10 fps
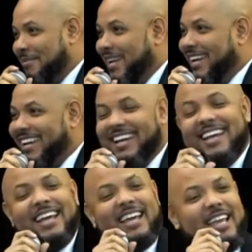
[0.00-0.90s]
me?
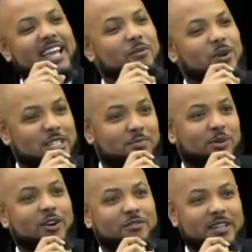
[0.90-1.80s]
It was
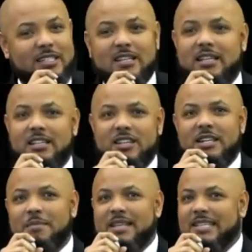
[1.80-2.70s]
perfect. I was like, you need
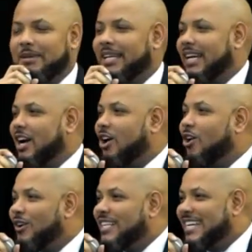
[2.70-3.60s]
to mess up like that
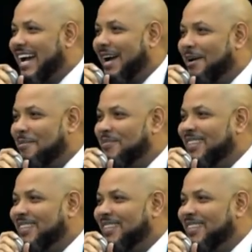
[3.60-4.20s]
all the time,